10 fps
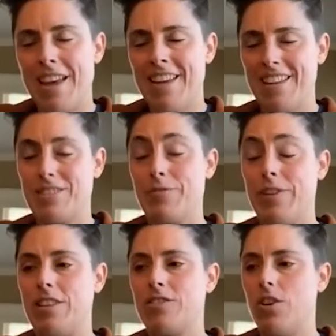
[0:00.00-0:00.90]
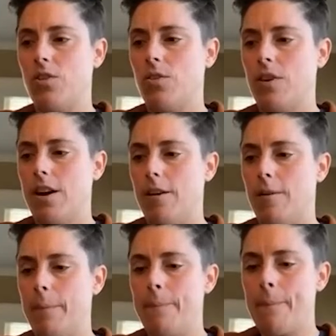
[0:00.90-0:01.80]
It's funny. So
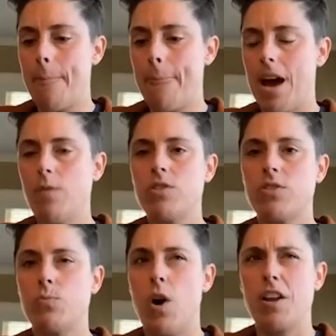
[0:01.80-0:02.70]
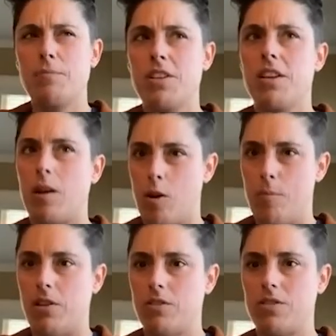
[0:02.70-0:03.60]
I was walking up to
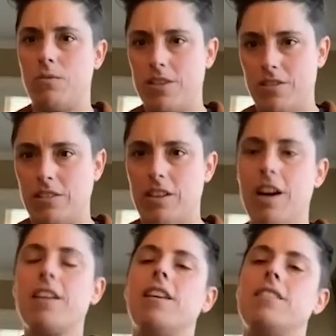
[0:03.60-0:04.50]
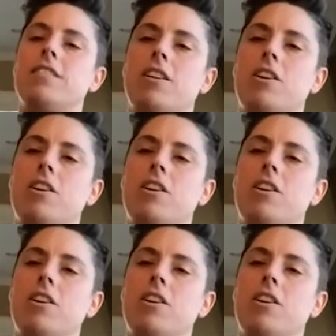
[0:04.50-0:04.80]
Guillermo's in West Little Rock to get a